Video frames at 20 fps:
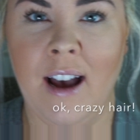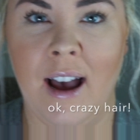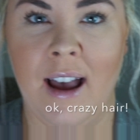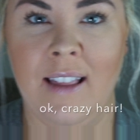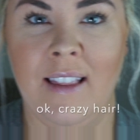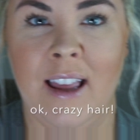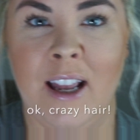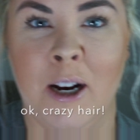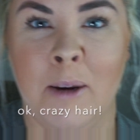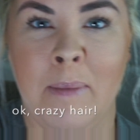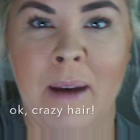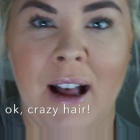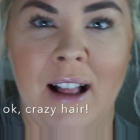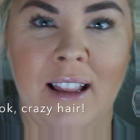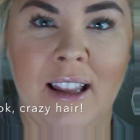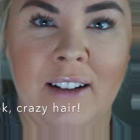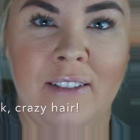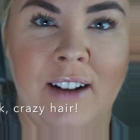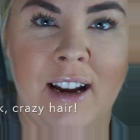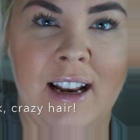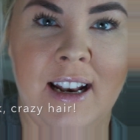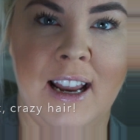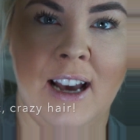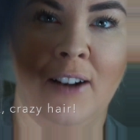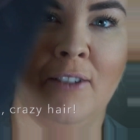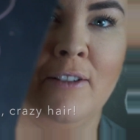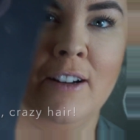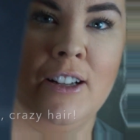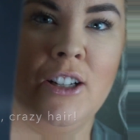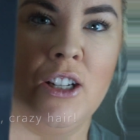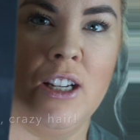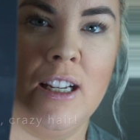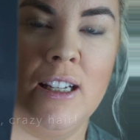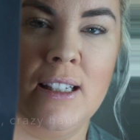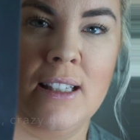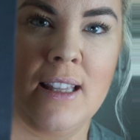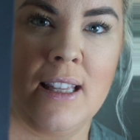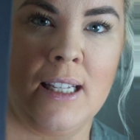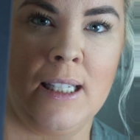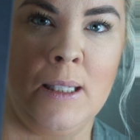highlighter palette right now, which
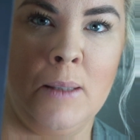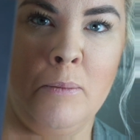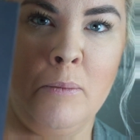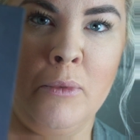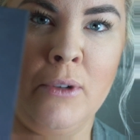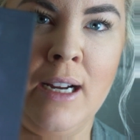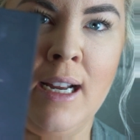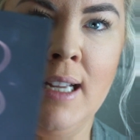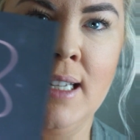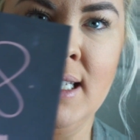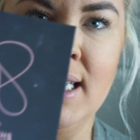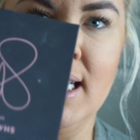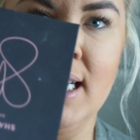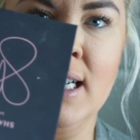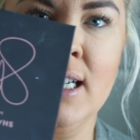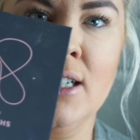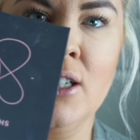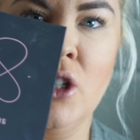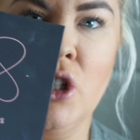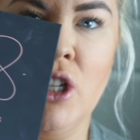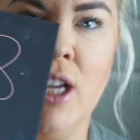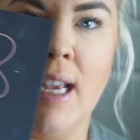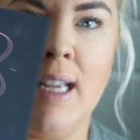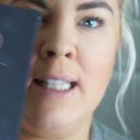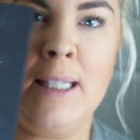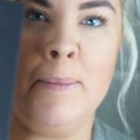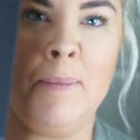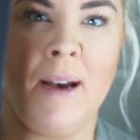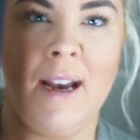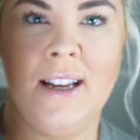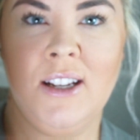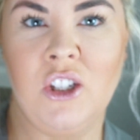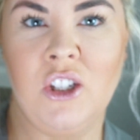is this brand here, Shades by